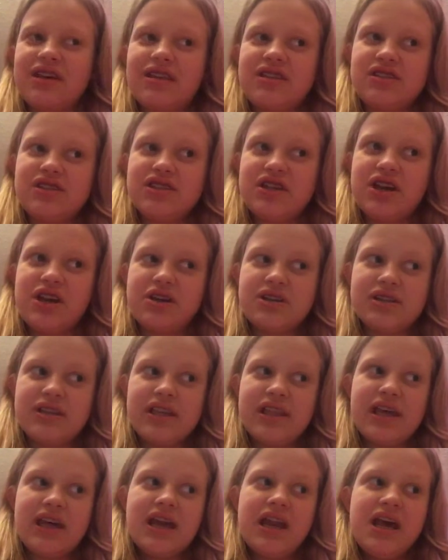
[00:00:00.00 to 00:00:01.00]
stuck in the ditch. I already
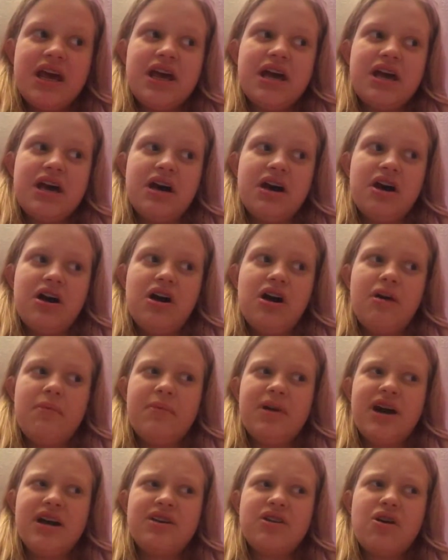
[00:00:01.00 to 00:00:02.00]
said that.
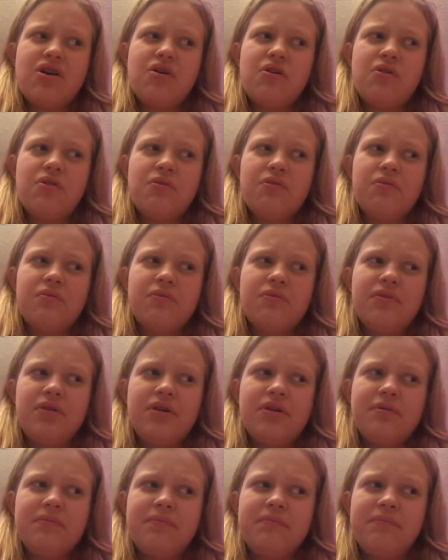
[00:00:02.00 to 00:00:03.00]
Um, I know
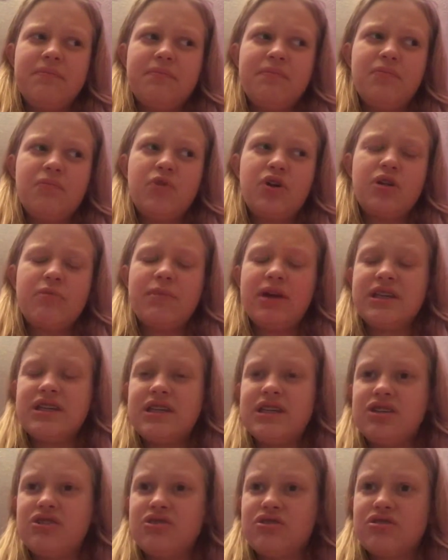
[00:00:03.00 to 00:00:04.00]
one of my
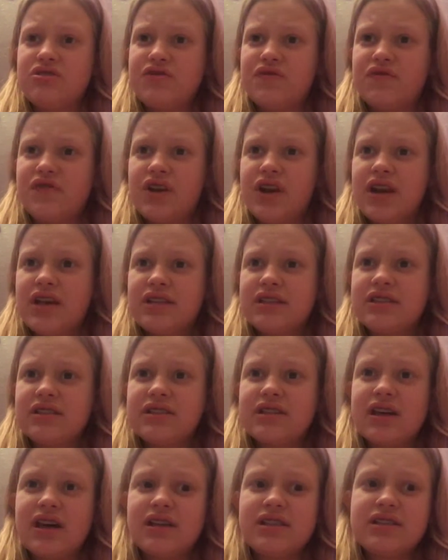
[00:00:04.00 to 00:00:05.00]
teacher's
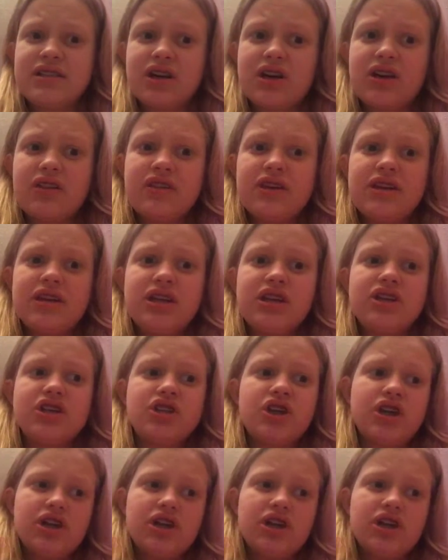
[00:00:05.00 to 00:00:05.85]
friends got stuck in the ditch.